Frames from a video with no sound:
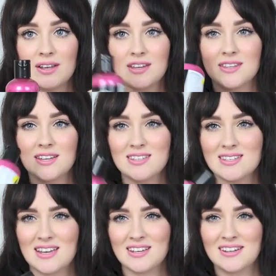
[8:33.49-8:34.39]
I think this
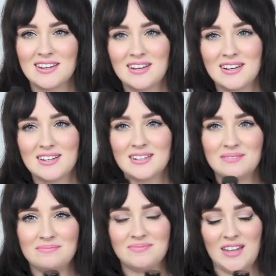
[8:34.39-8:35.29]
is like
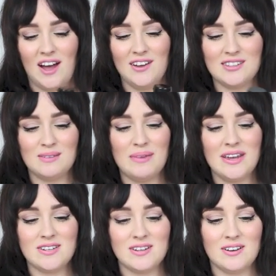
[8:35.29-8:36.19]
either the
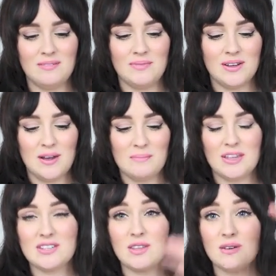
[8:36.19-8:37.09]
medium, but
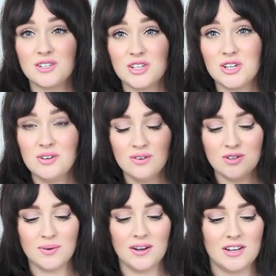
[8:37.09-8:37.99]
that was a huge one.